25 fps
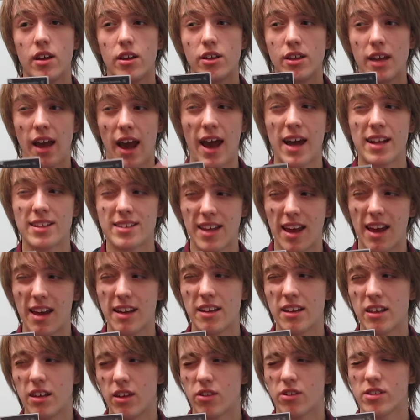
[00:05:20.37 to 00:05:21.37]
You had to
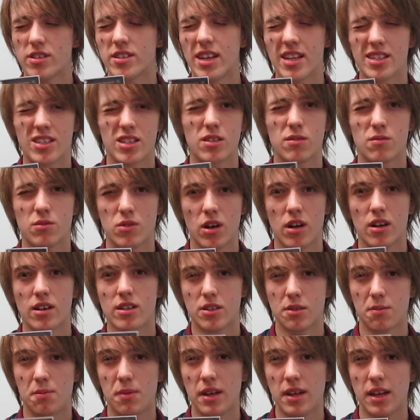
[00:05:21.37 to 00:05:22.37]
edit your Asceticism
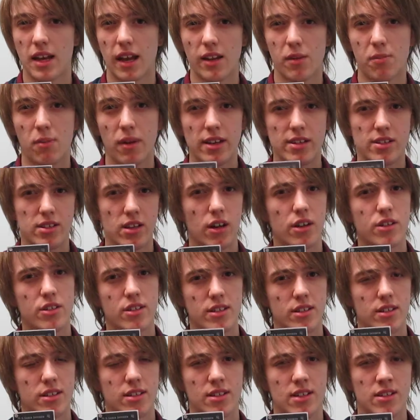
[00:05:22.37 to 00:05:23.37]
targets a bit, you had to play
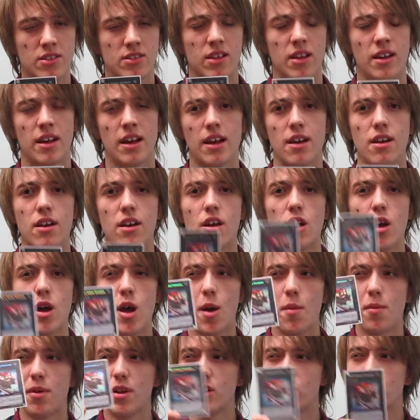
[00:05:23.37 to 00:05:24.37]
Zanjis and things like that,
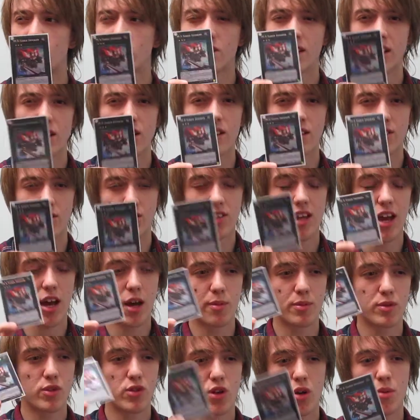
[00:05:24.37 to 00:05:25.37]
but it just let you set
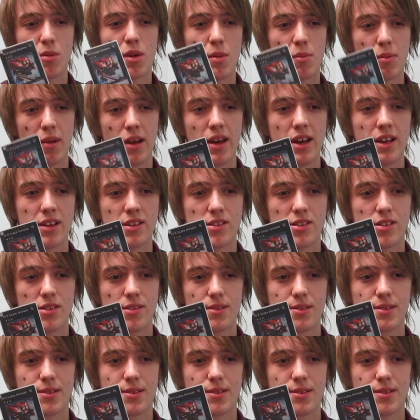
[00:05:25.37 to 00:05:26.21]
up so many plays.